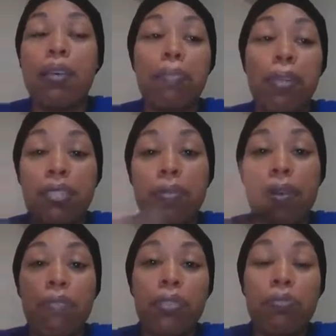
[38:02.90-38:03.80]
plus what
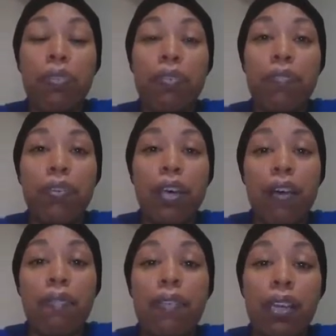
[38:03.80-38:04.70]
I was doing for the
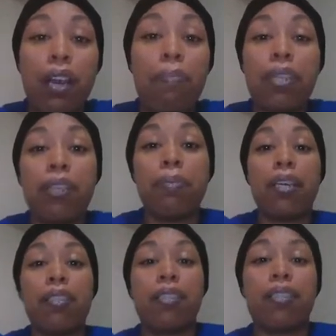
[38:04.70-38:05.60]
other company,
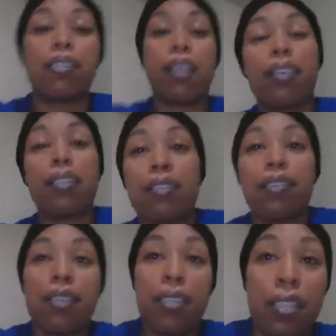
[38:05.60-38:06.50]
because his
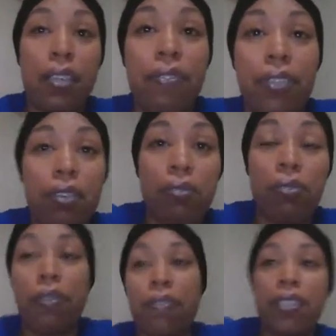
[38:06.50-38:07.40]
it's a total
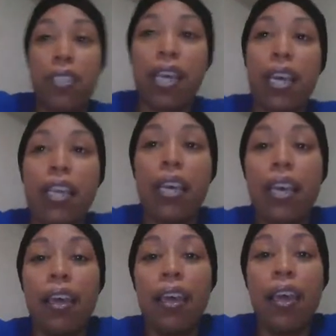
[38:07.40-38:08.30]
different site.
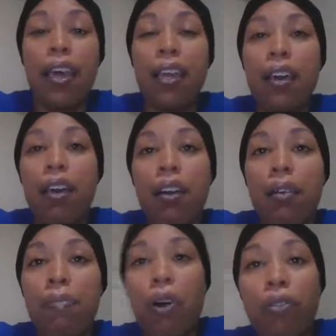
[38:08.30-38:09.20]
And
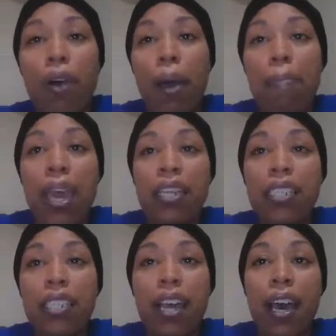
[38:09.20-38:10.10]
although I
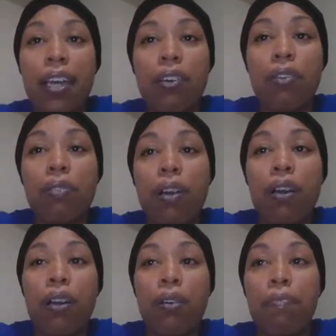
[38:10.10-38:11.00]
manage it, I don't
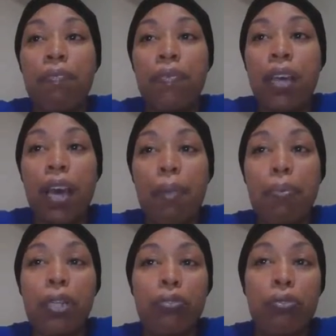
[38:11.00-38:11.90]
I
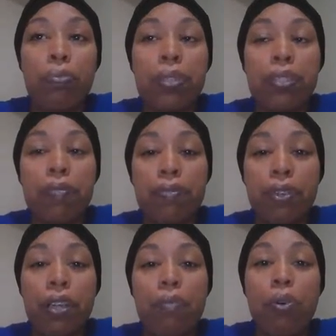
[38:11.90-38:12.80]
put groups for
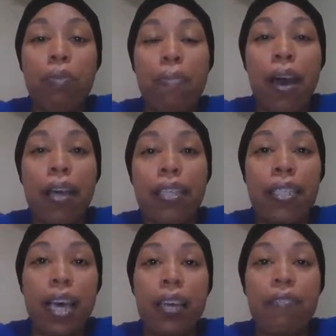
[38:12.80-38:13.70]
him on my
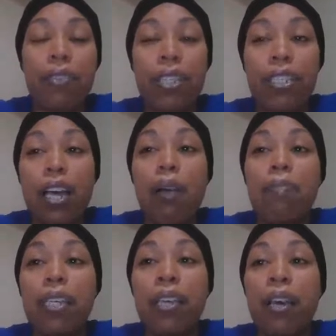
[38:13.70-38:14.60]
site for his
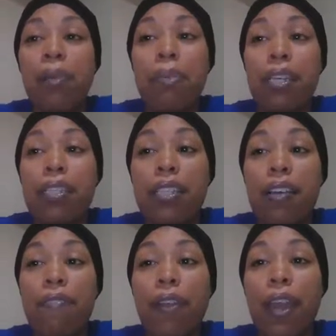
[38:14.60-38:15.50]
company, because
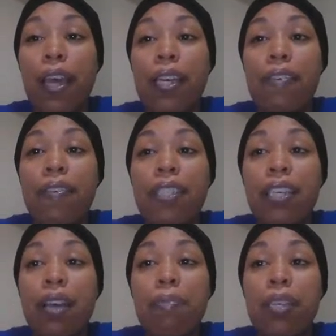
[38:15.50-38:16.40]
therefore, like, if his
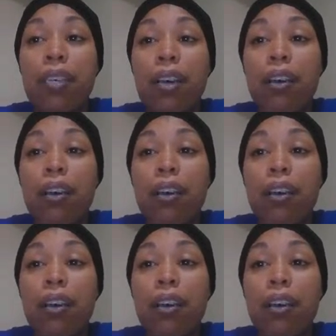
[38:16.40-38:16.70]
company